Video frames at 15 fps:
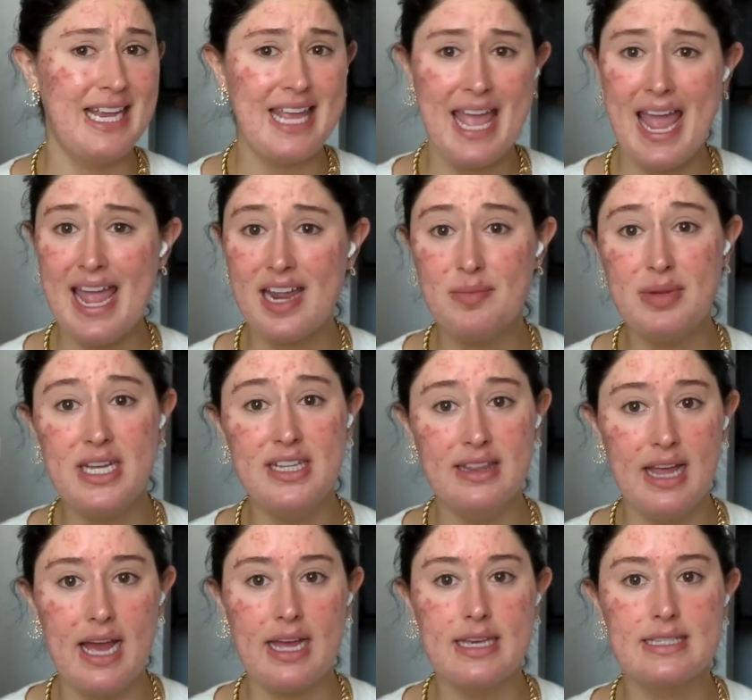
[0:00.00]
can be
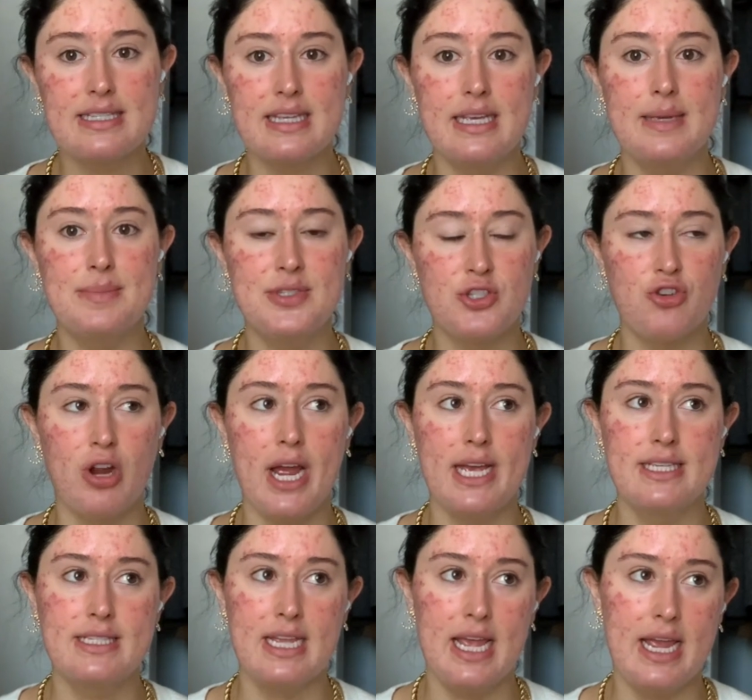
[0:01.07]
lack of sleep,
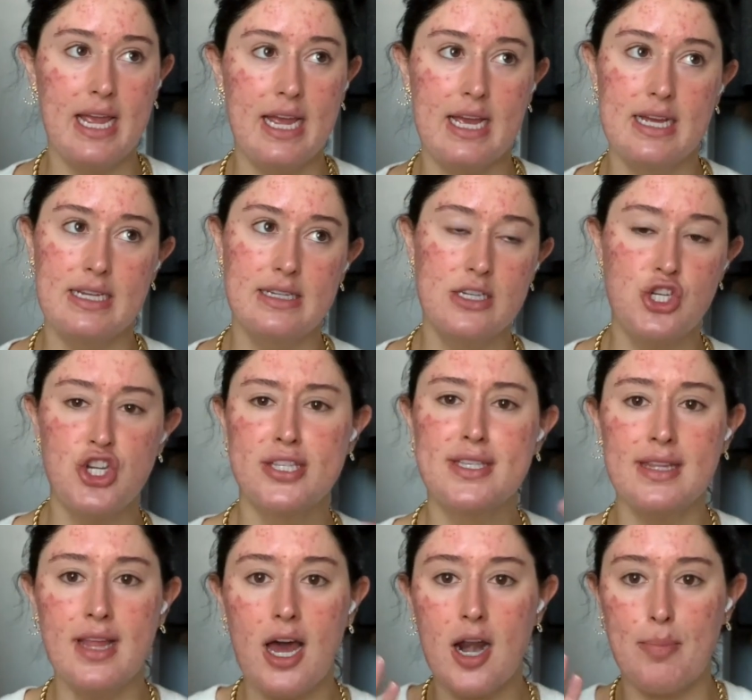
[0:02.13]
stress, and just a
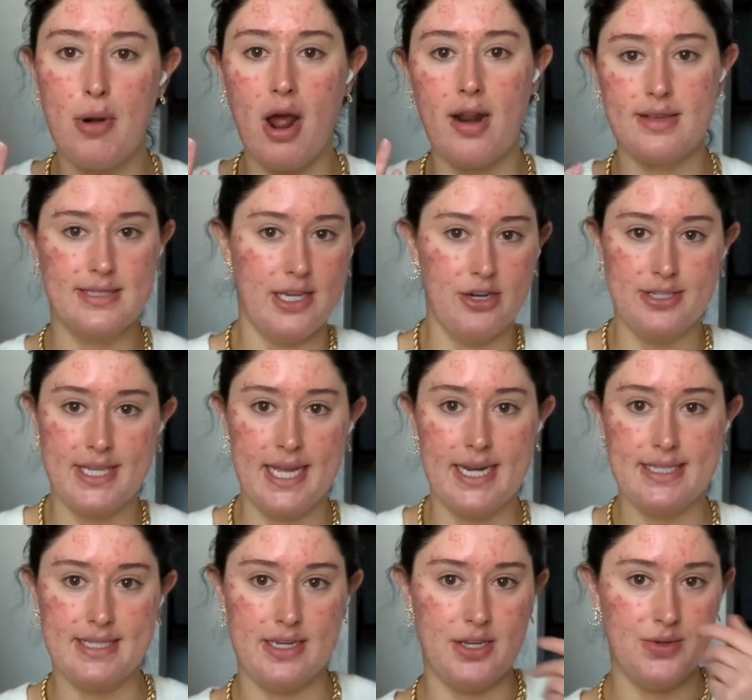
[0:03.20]
lot of products that your skin
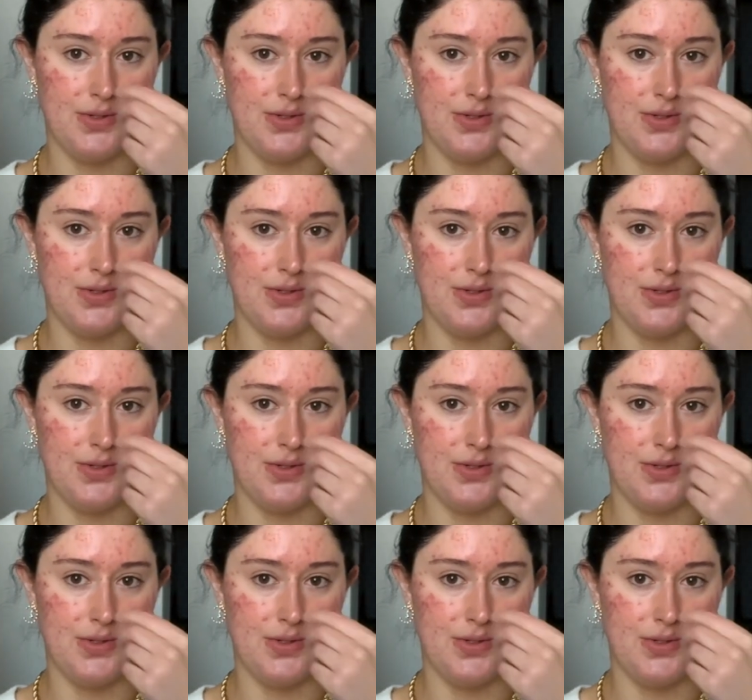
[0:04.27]
isn't used